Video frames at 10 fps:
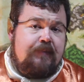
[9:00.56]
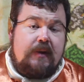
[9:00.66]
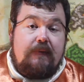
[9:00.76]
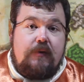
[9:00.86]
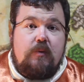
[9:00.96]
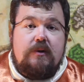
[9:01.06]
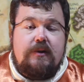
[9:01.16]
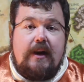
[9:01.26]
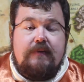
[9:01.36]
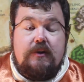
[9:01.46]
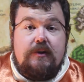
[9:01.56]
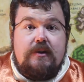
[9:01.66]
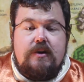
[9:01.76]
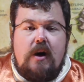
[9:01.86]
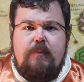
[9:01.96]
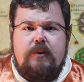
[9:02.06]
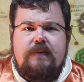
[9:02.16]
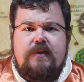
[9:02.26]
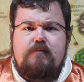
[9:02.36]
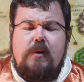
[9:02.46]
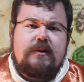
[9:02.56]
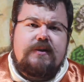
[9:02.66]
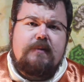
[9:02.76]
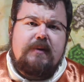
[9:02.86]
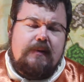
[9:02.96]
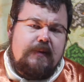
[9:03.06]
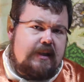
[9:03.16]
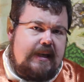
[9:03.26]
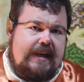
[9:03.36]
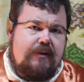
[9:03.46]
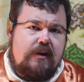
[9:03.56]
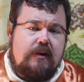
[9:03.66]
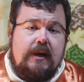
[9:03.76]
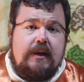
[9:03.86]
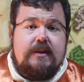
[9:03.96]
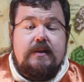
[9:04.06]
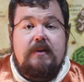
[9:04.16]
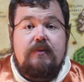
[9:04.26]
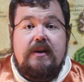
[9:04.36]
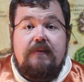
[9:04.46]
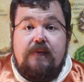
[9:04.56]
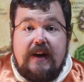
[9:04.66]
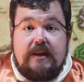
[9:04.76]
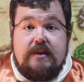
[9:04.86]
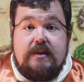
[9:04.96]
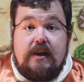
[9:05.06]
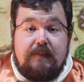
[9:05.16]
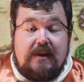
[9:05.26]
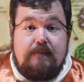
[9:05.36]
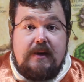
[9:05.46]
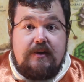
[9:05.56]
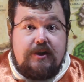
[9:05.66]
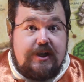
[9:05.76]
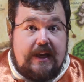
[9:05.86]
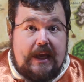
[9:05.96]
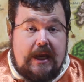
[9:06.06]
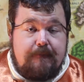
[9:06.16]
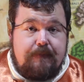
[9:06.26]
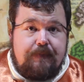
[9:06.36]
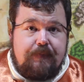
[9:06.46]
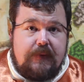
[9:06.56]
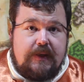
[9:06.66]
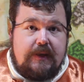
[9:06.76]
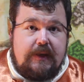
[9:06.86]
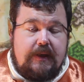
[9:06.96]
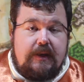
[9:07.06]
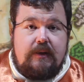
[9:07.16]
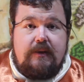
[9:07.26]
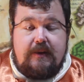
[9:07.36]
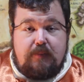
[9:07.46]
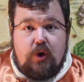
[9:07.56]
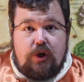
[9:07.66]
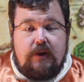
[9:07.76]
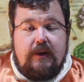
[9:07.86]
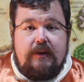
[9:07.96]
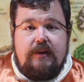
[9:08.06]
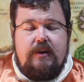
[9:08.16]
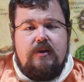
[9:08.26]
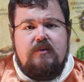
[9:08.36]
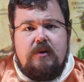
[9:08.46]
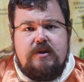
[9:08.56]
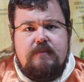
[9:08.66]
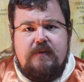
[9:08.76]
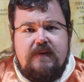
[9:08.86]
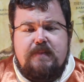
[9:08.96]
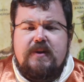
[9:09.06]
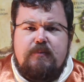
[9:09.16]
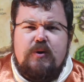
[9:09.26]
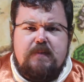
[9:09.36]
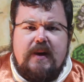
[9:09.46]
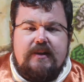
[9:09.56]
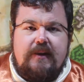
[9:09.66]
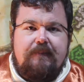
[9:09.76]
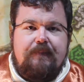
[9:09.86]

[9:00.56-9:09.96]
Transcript: If you want to have a good example of the monster becoming the hero, simply read Frankenstein by Mary Shelley. The book. You can watch the movies, but the book's better.